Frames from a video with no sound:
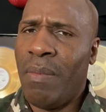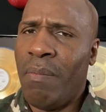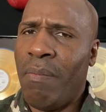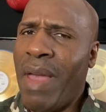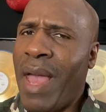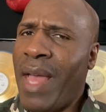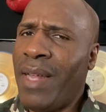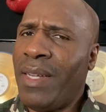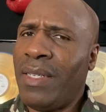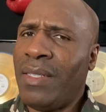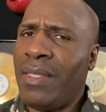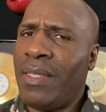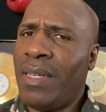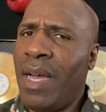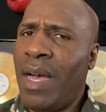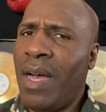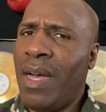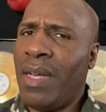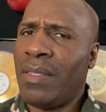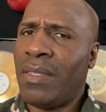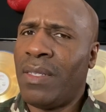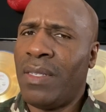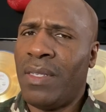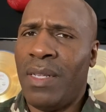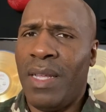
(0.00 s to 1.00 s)
Magic
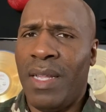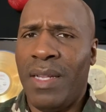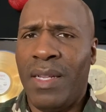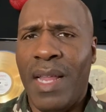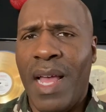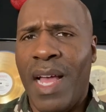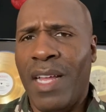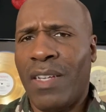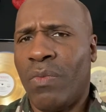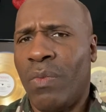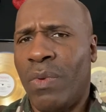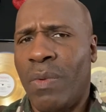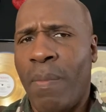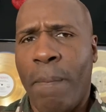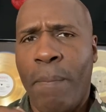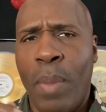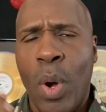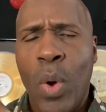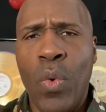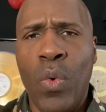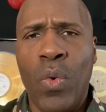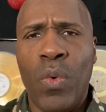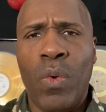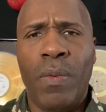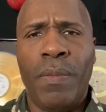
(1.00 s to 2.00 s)
Johnson. And that's when,
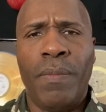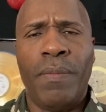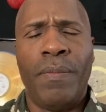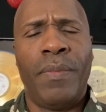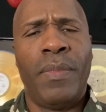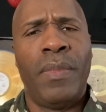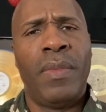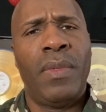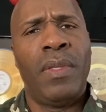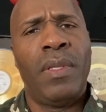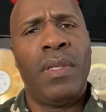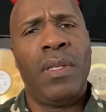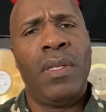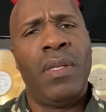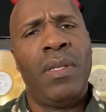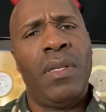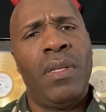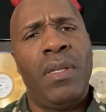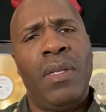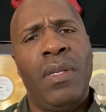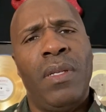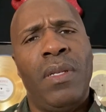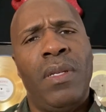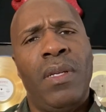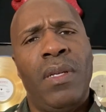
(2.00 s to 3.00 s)
boom,
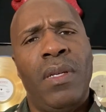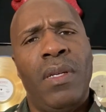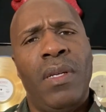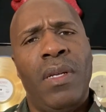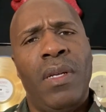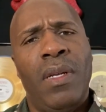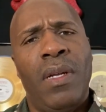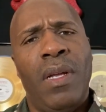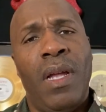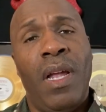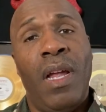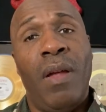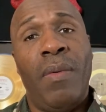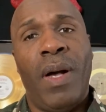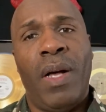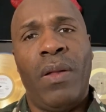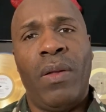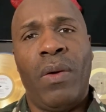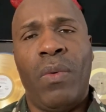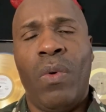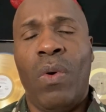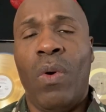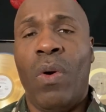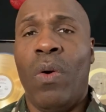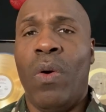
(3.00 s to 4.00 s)

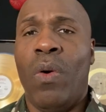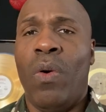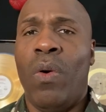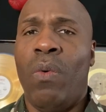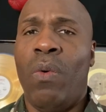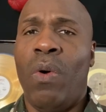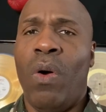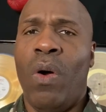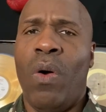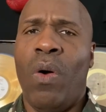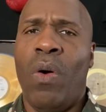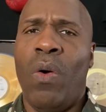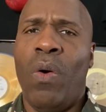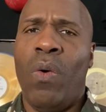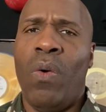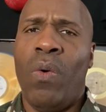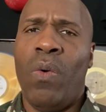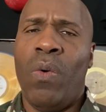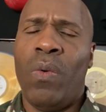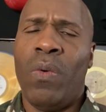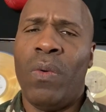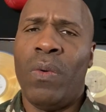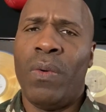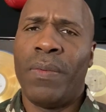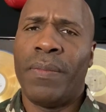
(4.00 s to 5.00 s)
everybody, whoa,
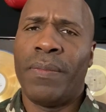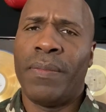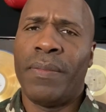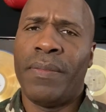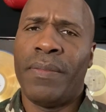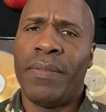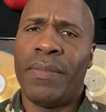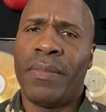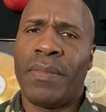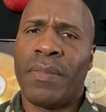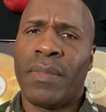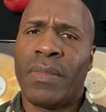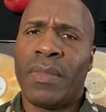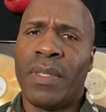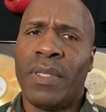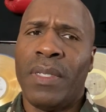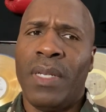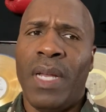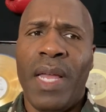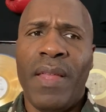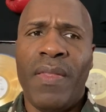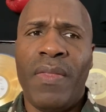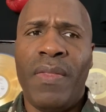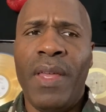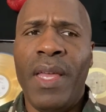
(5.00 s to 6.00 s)
whoa.
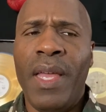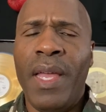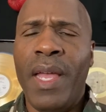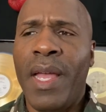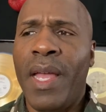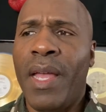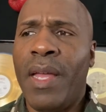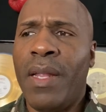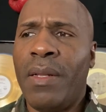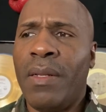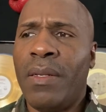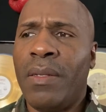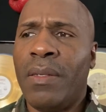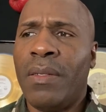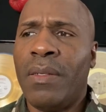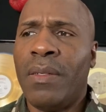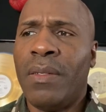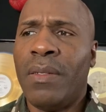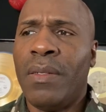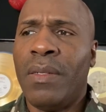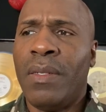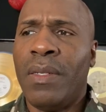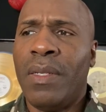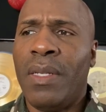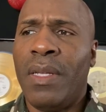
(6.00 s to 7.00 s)
And then
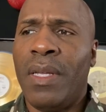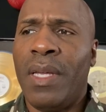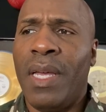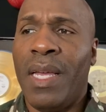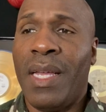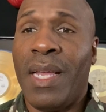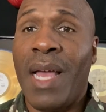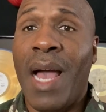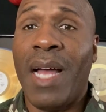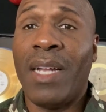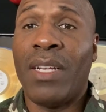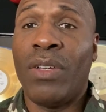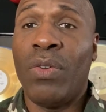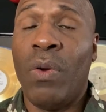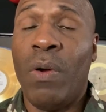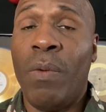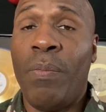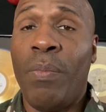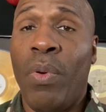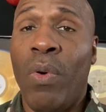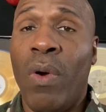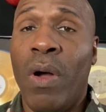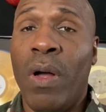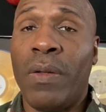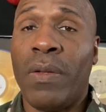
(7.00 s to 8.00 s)
it got to a
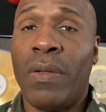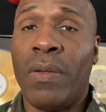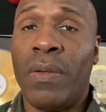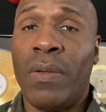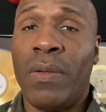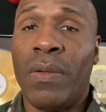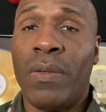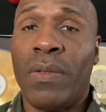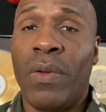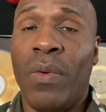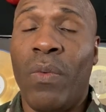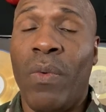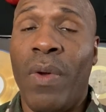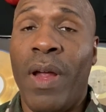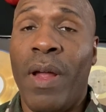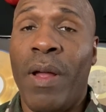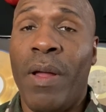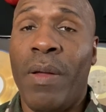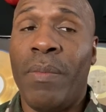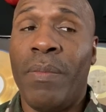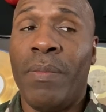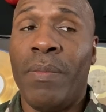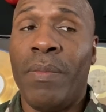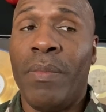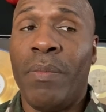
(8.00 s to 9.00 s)
point to
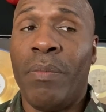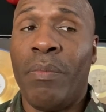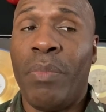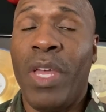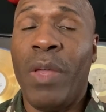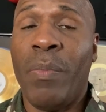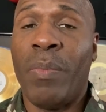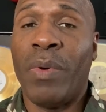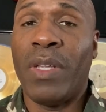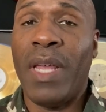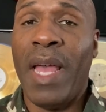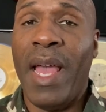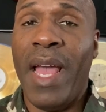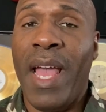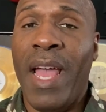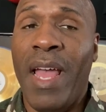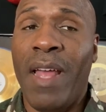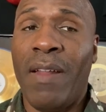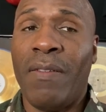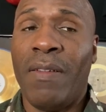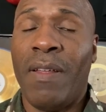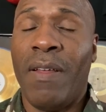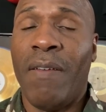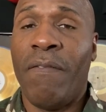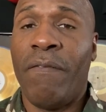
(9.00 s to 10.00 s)
where people
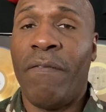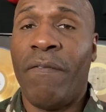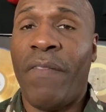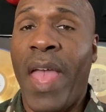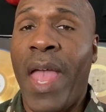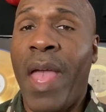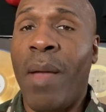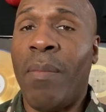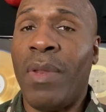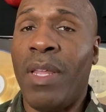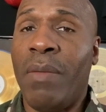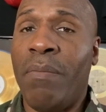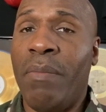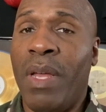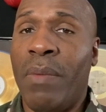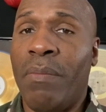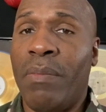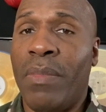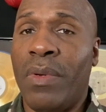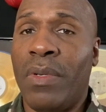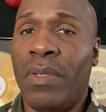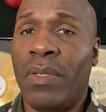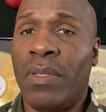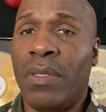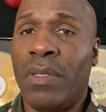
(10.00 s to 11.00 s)
had family
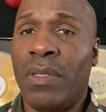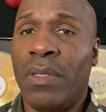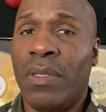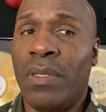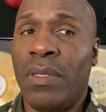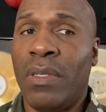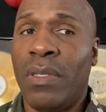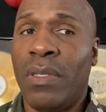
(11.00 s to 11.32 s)
members